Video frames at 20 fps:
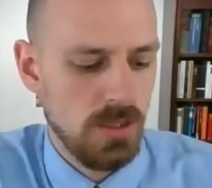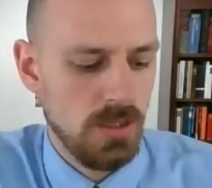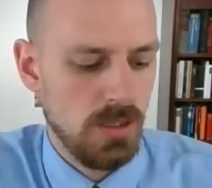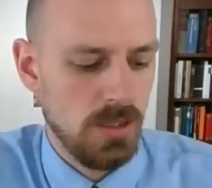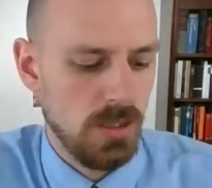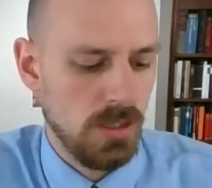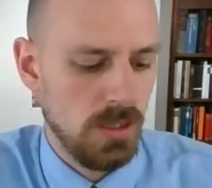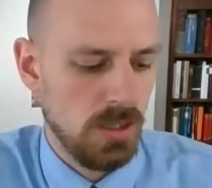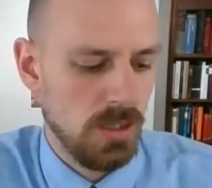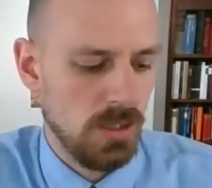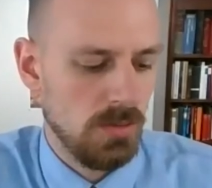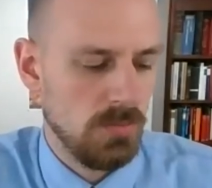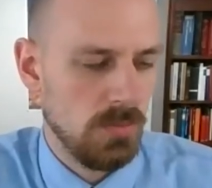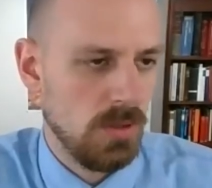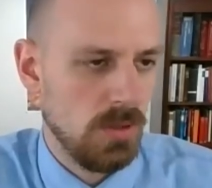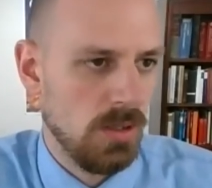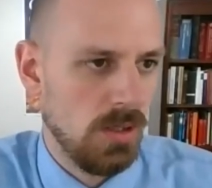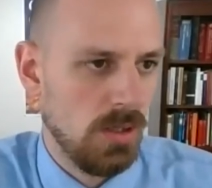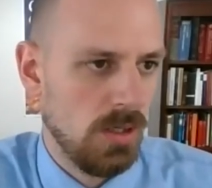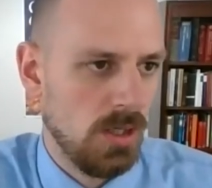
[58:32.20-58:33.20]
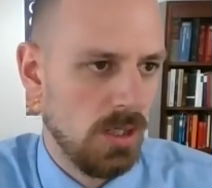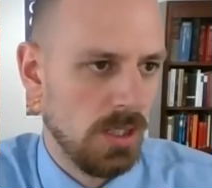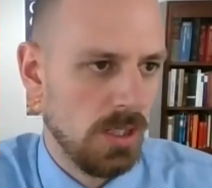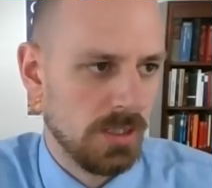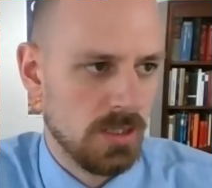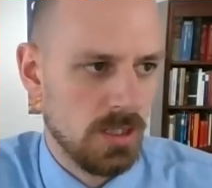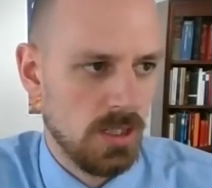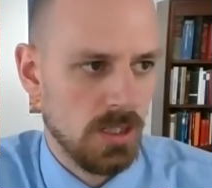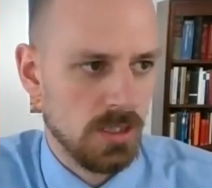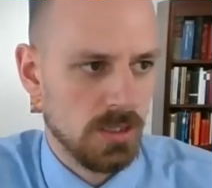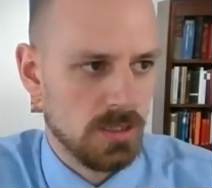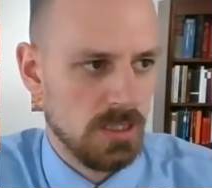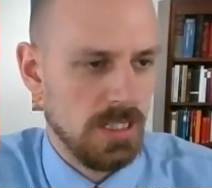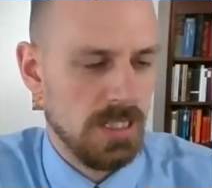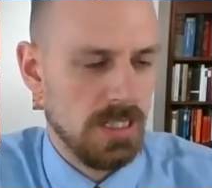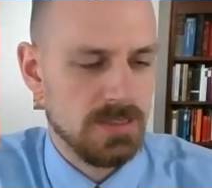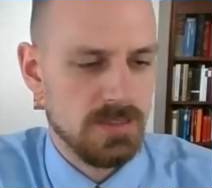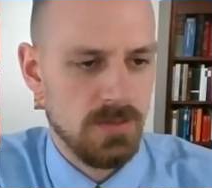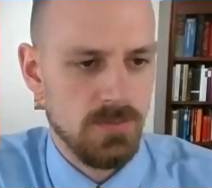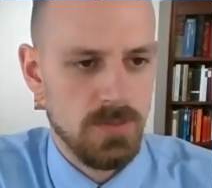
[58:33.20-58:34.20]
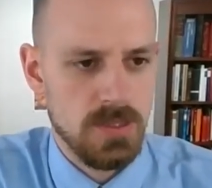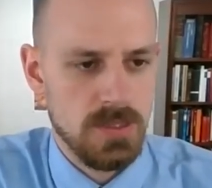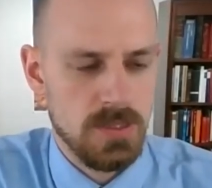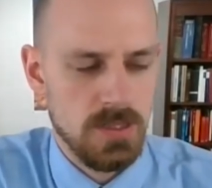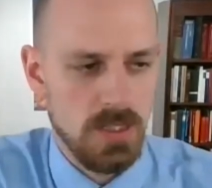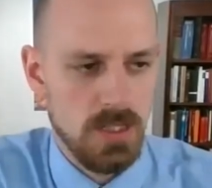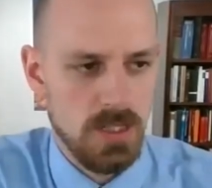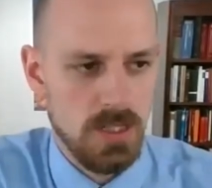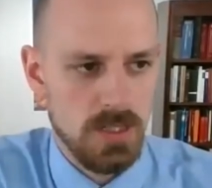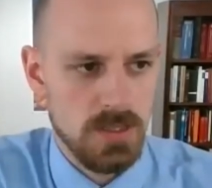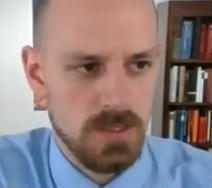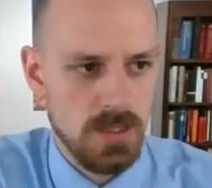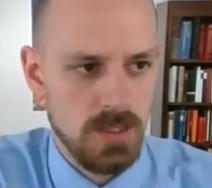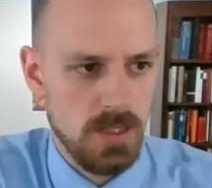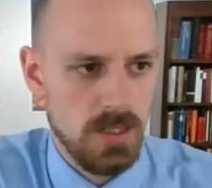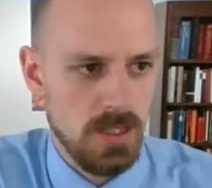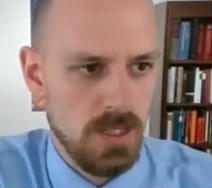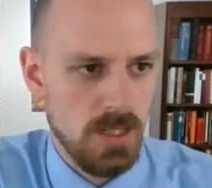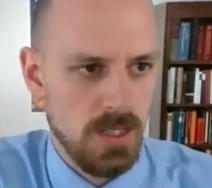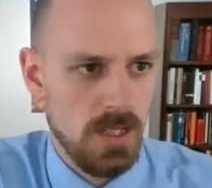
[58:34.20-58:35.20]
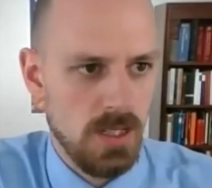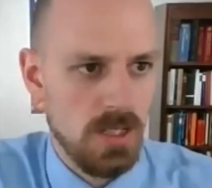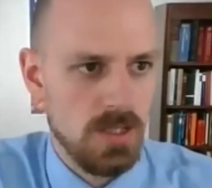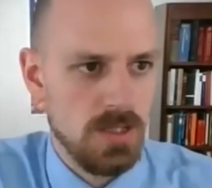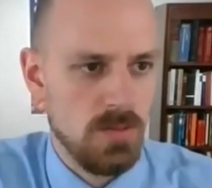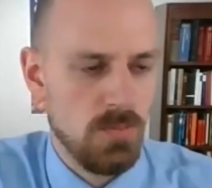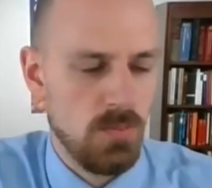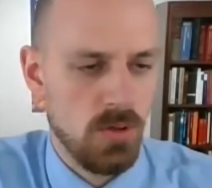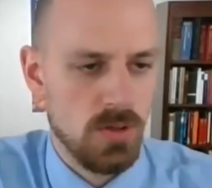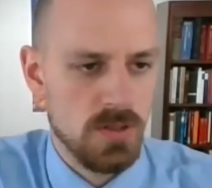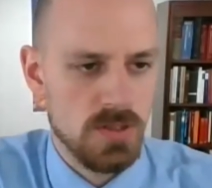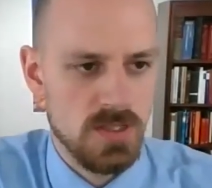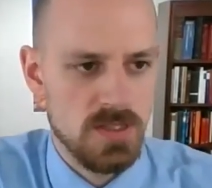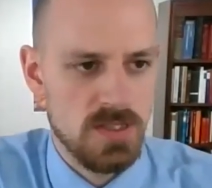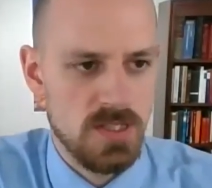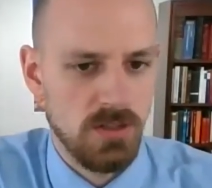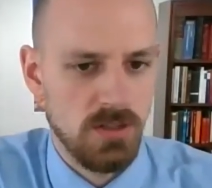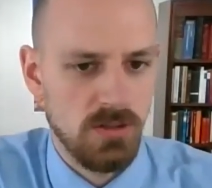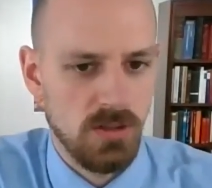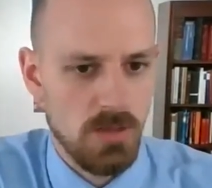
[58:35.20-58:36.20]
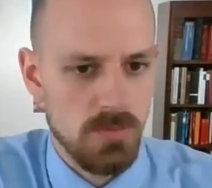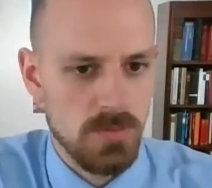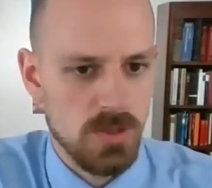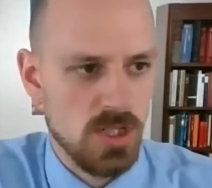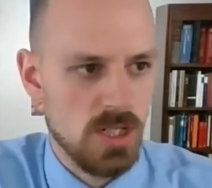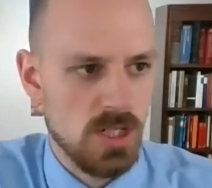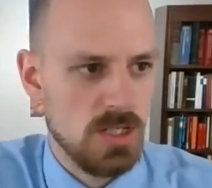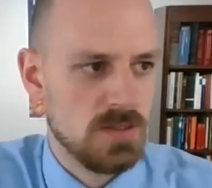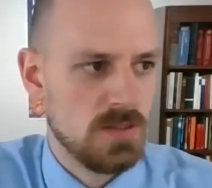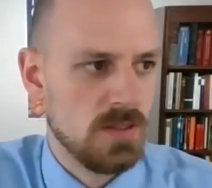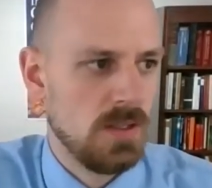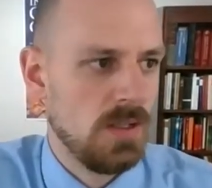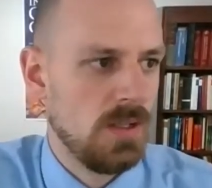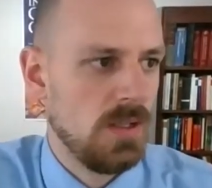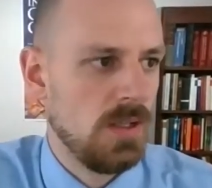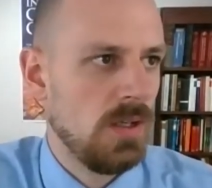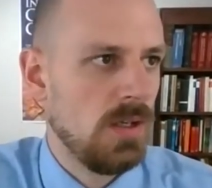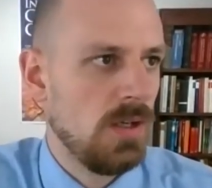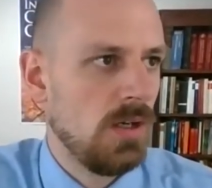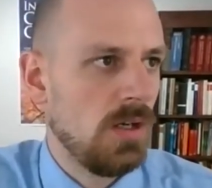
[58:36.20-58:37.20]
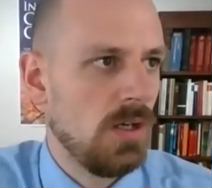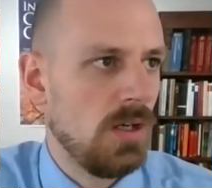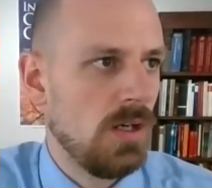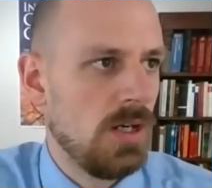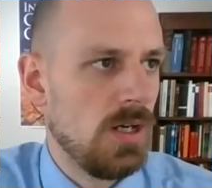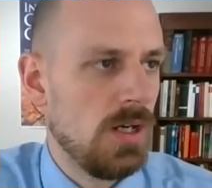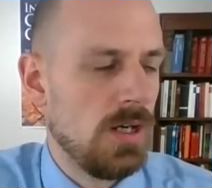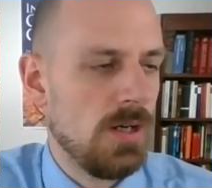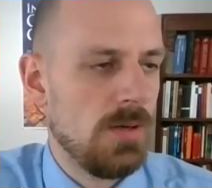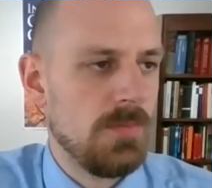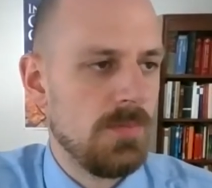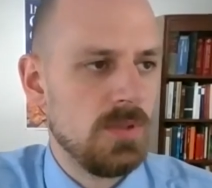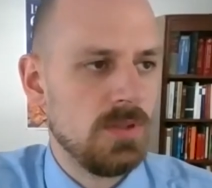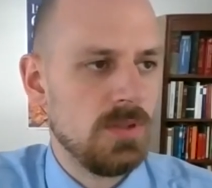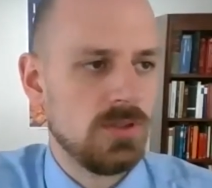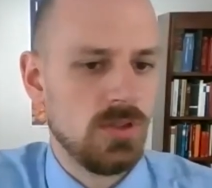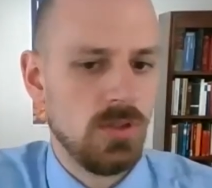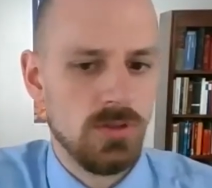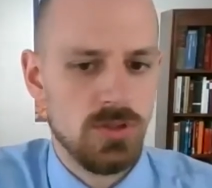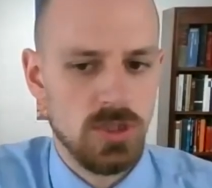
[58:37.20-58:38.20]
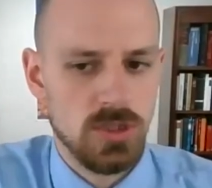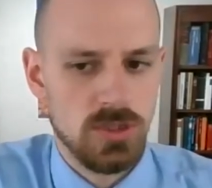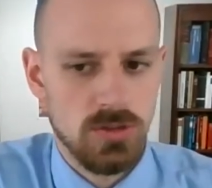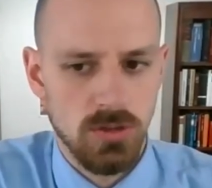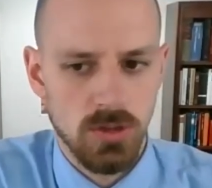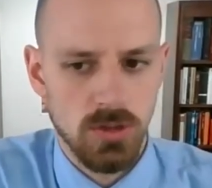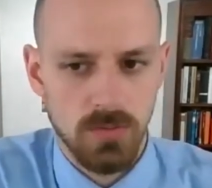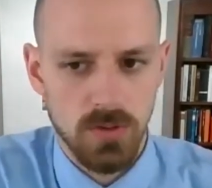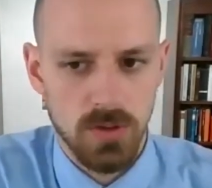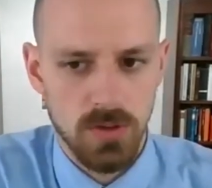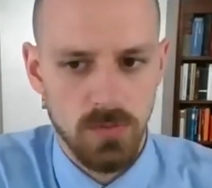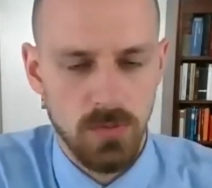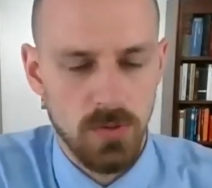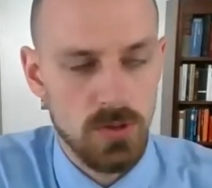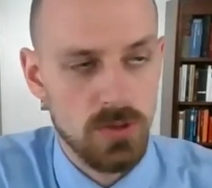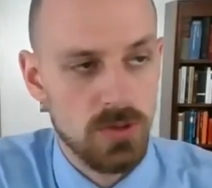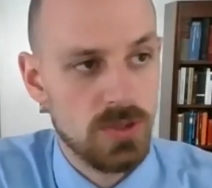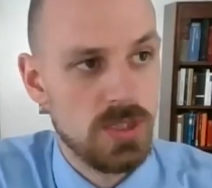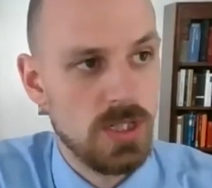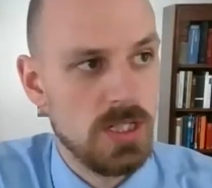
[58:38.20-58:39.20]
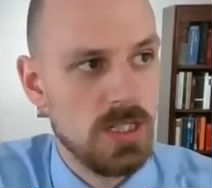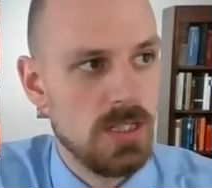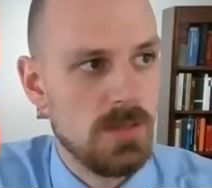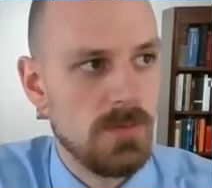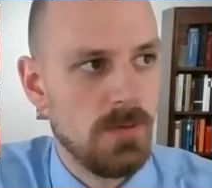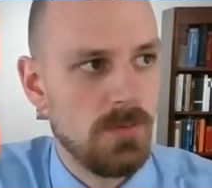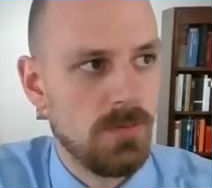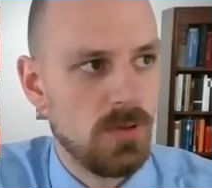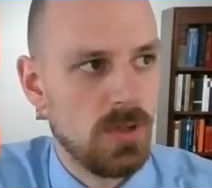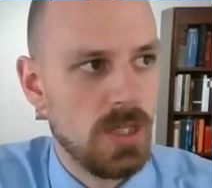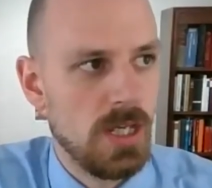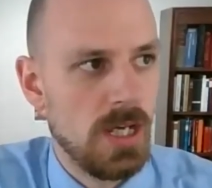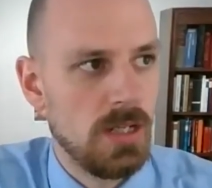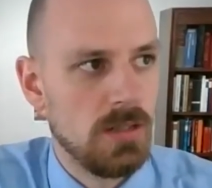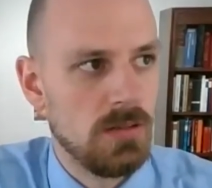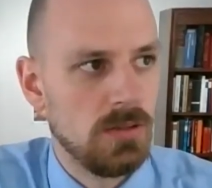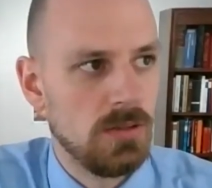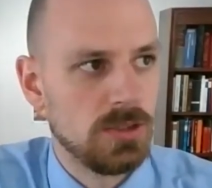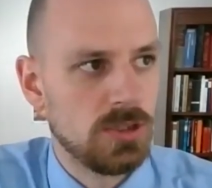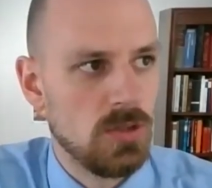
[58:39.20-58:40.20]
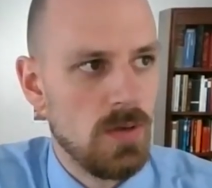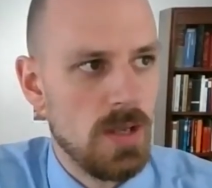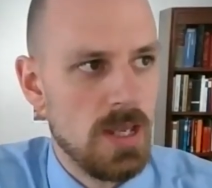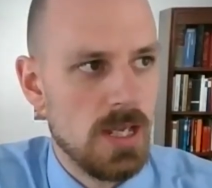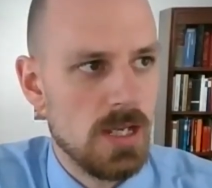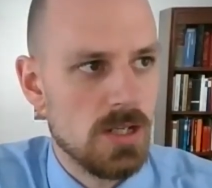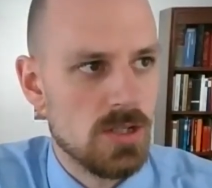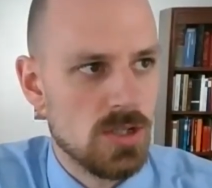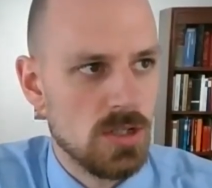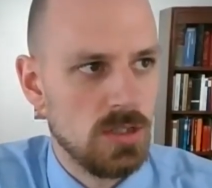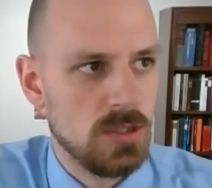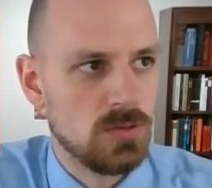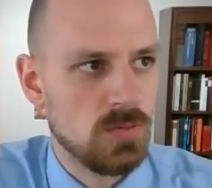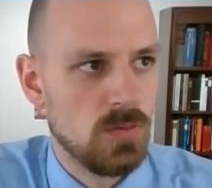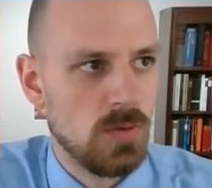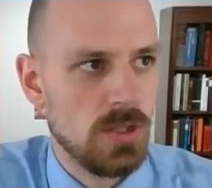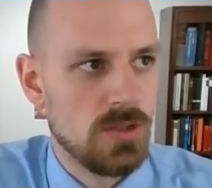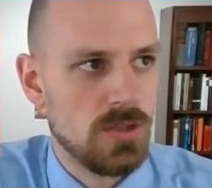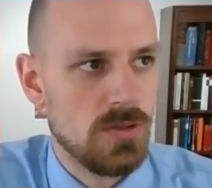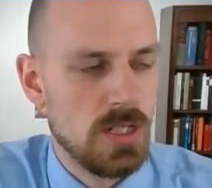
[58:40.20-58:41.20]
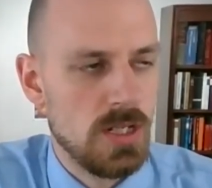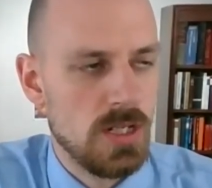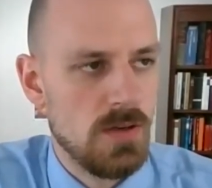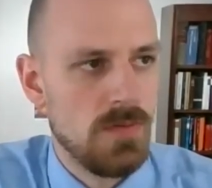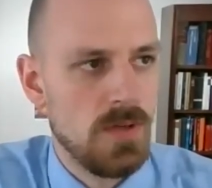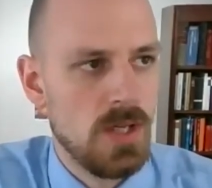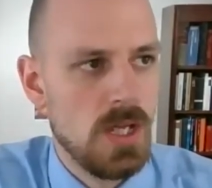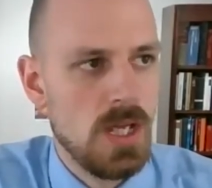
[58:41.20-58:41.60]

um, on iconoclasm and, and, and the importance of sacred images. Um, so just look for the further study email for that. Also, Angela is wondering if